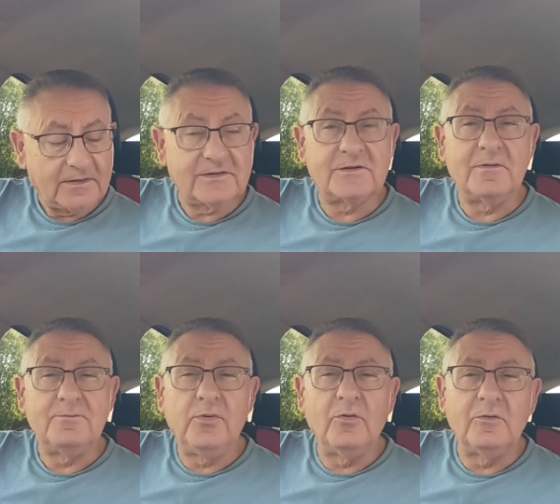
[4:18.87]
This is
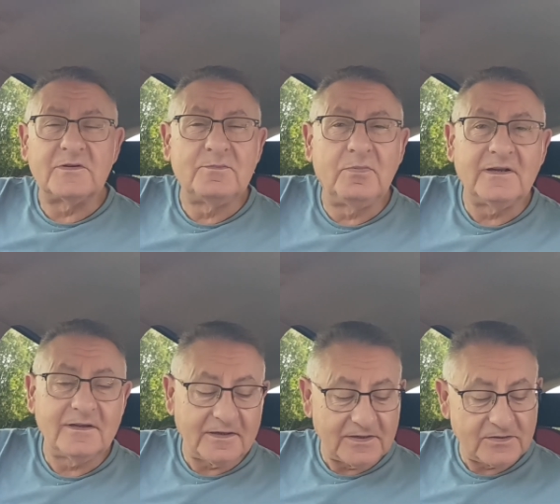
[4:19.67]
when Paul was
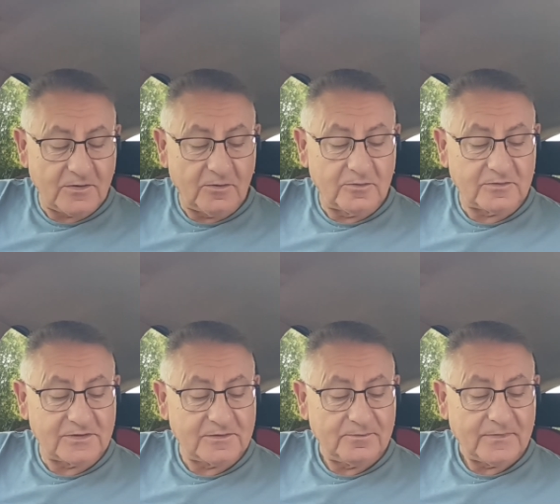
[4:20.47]
pleading his
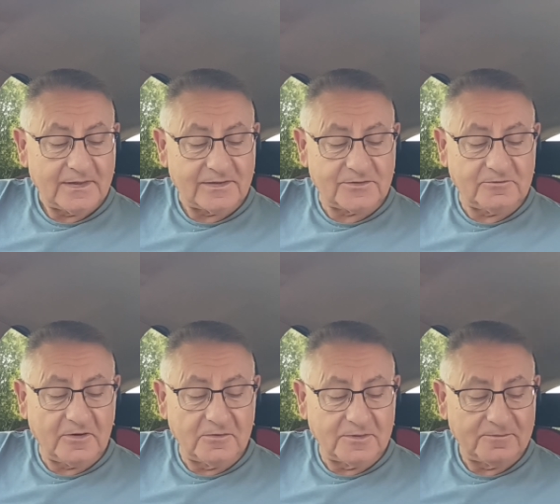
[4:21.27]
cause as a
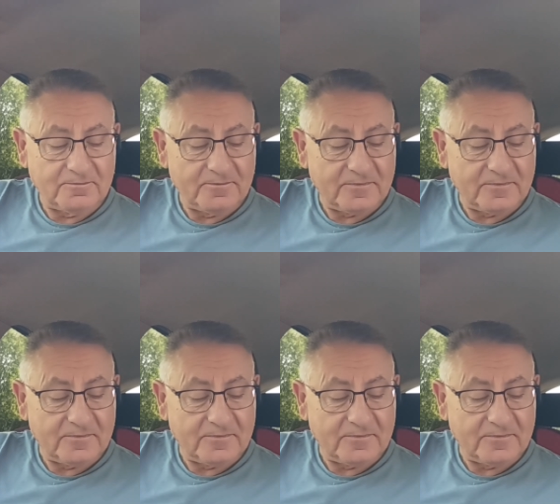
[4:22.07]
Roman.